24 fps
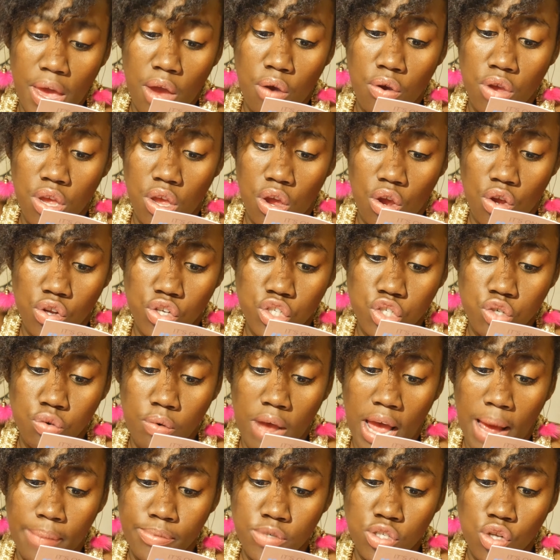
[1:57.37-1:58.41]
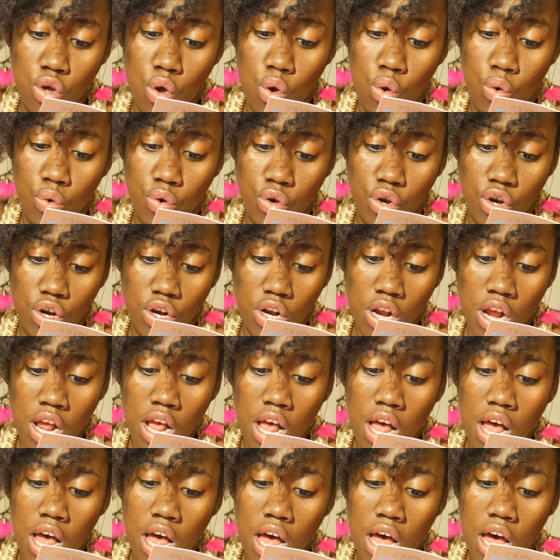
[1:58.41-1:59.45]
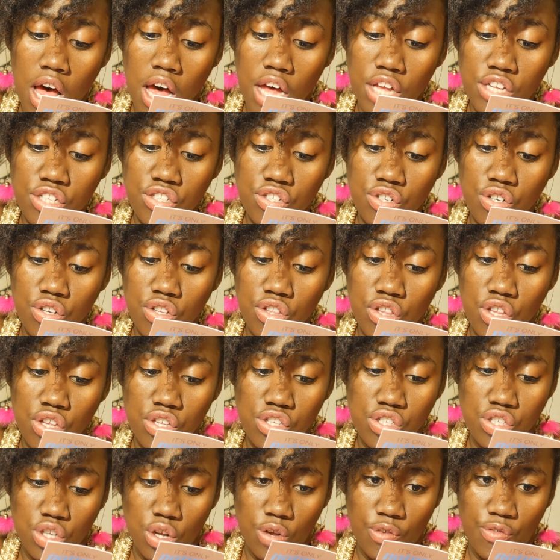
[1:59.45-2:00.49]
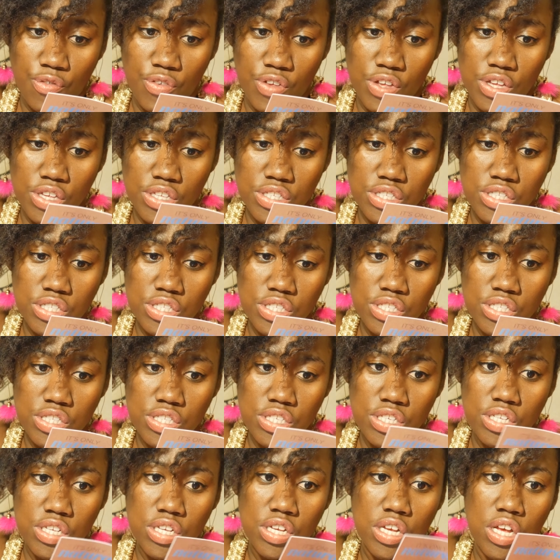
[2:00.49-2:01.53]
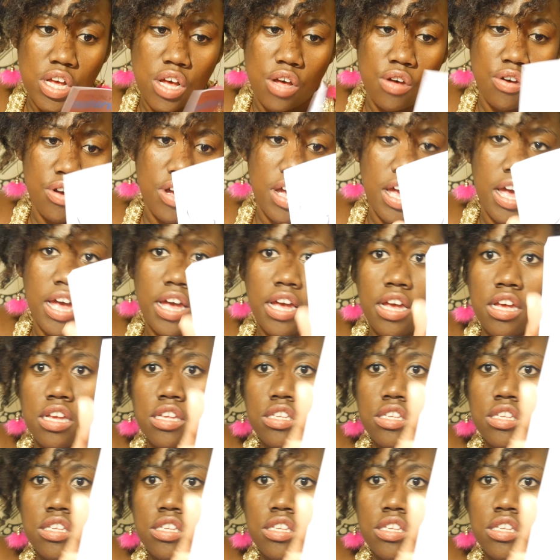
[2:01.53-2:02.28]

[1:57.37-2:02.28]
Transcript: barrier, trap under the surface. Okay,